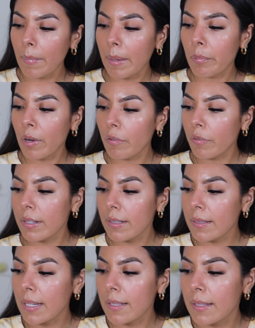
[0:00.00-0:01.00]
My
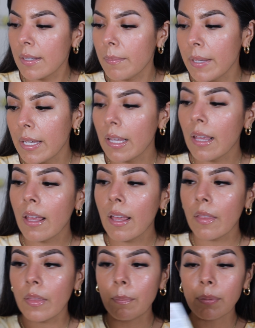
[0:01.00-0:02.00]
preference tends to be
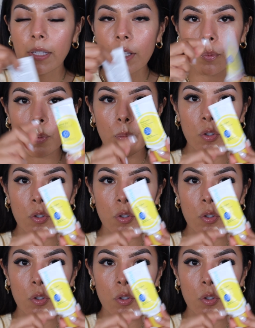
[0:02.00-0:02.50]
the Bliss one,